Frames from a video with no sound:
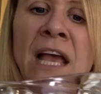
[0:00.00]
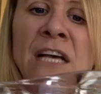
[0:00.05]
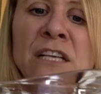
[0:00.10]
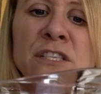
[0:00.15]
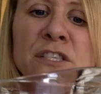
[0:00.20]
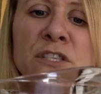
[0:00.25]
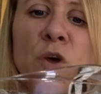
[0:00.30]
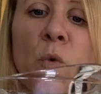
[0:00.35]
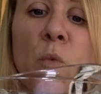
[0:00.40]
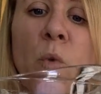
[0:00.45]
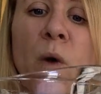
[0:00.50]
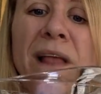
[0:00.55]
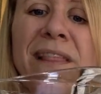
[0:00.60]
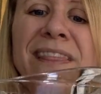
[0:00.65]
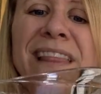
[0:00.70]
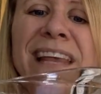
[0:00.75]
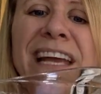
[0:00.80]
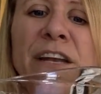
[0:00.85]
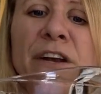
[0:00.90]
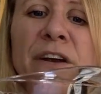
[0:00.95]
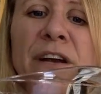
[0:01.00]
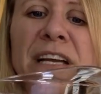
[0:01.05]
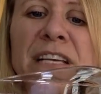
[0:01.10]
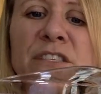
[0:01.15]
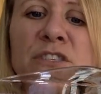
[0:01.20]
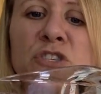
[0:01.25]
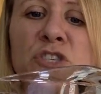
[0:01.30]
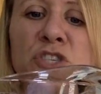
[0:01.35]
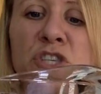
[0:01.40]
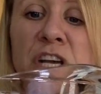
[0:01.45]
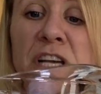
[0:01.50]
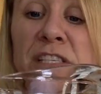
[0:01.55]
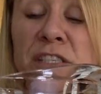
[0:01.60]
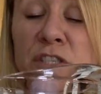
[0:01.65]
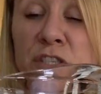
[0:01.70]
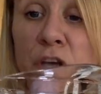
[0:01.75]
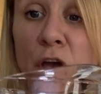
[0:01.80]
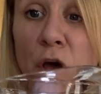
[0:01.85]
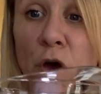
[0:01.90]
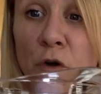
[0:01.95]
So 1 liter is
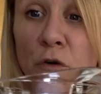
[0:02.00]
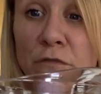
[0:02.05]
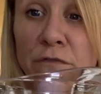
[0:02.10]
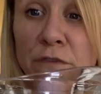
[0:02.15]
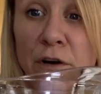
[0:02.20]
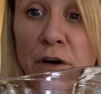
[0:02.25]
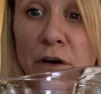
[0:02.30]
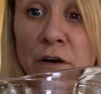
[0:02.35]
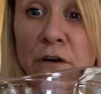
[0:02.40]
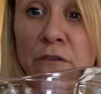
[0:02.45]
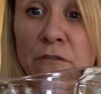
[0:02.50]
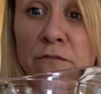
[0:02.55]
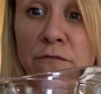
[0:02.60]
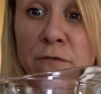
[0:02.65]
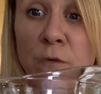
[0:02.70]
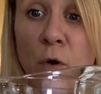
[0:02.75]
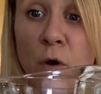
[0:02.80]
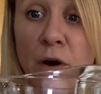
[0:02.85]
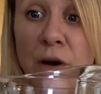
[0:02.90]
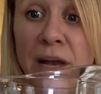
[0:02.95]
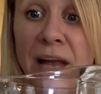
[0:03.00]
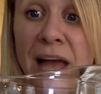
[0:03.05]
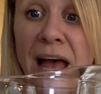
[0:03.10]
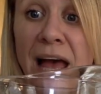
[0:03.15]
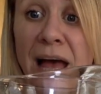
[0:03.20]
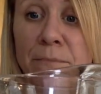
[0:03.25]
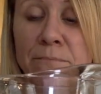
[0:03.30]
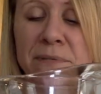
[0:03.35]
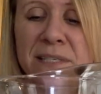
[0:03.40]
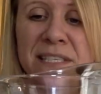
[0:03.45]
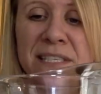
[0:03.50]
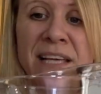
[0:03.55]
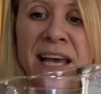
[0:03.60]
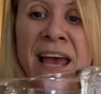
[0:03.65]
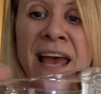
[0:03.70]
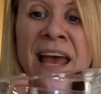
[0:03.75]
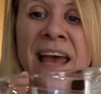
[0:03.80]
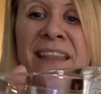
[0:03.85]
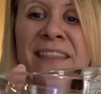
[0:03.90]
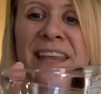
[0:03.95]
just over 4 cups.
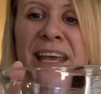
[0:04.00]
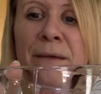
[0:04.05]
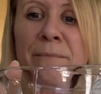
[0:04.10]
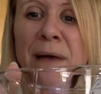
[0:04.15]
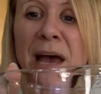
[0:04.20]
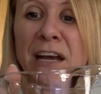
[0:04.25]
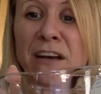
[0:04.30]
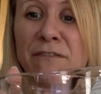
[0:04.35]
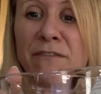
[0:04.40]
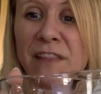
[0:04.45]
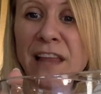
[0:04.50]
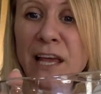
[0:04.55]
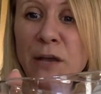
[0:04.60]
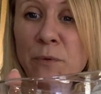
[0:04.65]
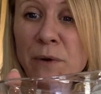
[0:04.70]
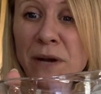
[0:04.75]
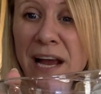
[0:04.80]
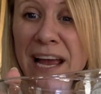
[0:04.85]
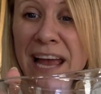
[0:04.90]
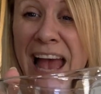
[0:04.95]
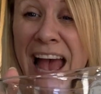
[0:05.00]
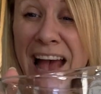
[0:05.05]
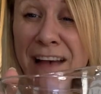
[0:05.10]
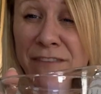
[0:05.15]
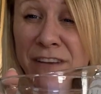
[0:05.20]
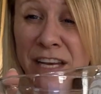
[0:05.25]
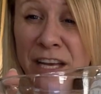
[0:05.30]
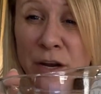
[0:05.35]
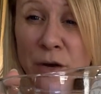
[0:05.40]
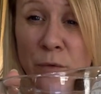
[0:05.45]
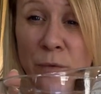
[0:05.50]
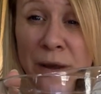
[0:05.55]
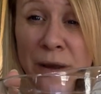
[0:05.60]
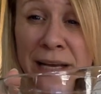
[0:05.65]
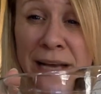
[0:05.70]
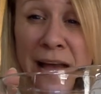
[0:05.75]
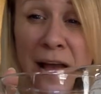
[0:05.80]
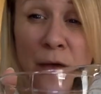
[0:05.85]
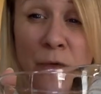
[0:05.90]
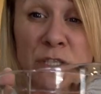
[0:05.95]
The amount of liquid I have in here right
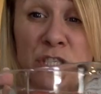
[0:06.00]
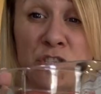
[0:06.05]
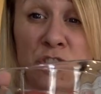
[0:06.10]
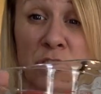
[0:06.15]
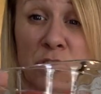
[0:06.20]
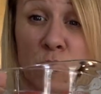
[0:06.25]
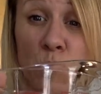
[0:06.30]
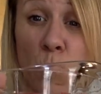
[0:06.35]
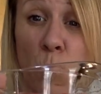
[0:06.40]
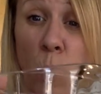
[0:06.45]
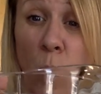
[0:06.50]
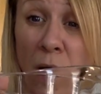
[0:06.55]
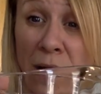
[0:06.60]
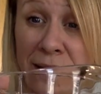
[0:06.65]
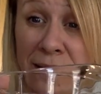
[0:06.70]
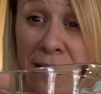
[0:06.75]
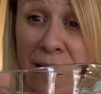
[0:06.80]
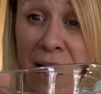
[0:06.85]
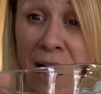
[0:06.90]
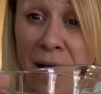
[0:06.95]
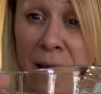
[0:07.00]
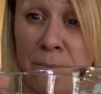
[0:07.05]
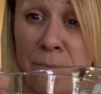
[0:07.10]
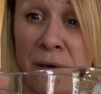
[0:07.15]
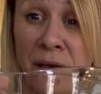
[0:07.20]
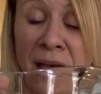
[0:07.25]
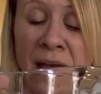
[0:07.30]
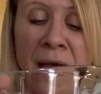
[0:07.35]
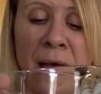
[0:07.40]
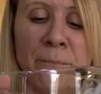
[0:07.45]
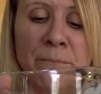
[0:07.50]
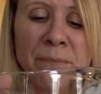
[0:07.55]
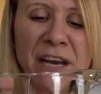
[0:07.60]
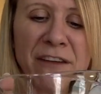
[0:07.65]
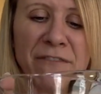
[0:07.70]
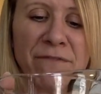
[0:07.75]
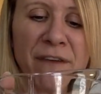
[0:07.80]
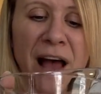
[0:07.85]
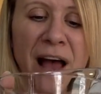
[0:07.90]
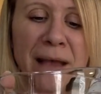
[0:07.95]
now is just 1 cup, but
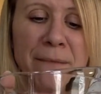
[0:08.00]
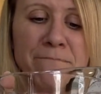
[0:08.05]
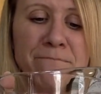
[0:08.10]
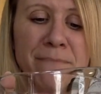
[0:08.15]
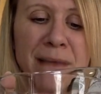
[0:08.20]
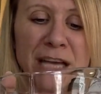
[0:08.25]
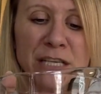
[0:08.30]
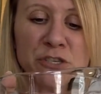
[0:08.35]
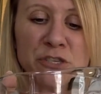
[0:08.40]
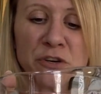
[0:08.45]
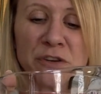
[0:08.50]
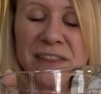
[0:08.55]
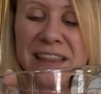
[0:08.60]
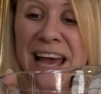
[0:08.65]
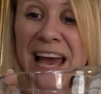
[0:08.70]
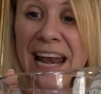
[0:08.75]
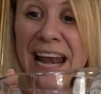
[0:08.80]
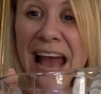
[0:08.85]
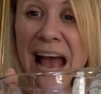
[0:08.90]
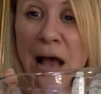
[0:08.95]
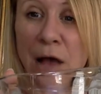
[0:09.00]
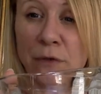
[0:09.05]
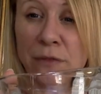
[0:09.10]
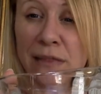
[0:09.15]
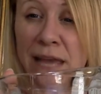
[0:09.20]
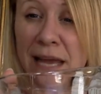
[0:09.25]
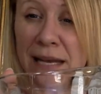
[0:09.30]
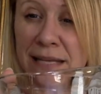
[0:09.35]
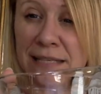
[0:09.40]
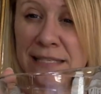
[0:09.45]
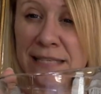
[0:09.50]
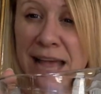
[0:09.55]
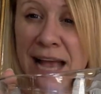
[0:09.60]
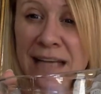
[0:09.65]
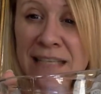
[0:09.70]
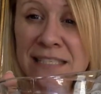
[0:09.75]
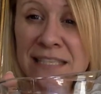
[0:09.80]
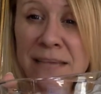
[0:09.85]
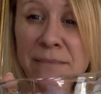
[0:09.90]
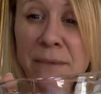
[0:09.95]
if I measured that out, that
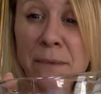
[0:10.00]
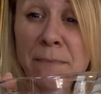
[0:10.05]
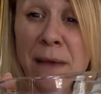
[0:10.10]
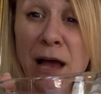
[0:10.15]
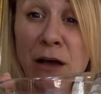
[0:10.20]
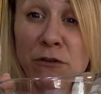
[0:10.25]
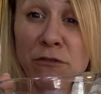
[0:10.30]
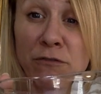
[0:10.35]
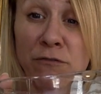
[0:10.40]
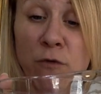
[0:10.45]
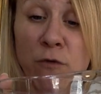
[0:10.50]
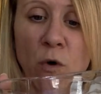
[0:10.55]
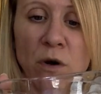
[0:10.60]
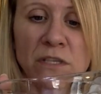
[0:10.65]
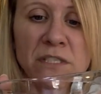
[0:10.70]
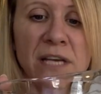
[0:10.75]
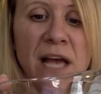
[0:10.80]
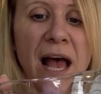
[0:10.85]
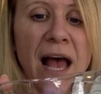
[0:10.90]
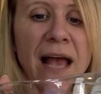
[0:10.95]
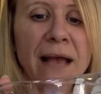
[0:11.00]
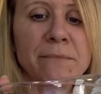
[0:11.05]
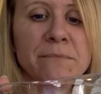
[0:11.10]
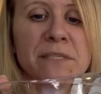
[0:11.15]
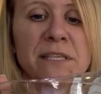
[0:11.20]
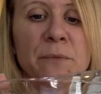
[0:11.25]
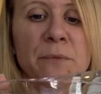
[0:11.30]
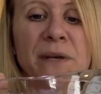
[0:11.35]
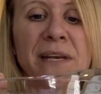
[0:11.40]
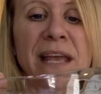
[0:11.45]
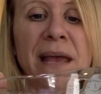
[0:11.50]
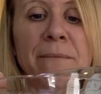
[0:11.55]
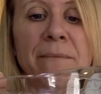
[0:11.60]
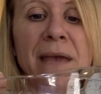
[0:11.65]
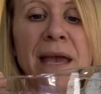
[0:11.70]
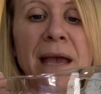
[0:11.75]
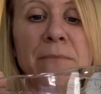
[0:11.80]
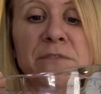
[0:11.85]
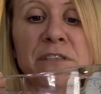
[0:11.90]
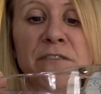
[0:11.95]
exact same amount 4 times, it would get
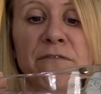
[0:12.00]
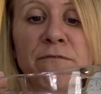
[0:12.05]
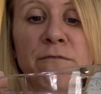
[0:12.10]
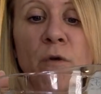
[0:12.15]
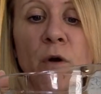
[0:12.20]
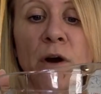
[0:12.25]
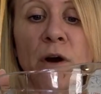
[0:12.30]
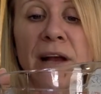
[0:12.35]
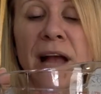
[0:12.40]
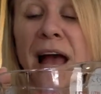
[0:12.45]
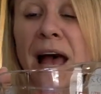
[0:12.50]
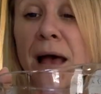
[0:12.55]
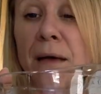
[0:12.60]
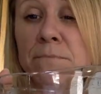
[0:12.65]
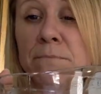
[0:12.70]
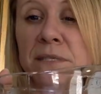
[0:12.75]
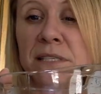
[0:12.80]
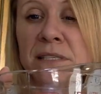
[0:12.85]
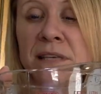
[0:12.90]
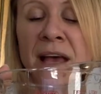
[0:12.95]
me up to 4 cups.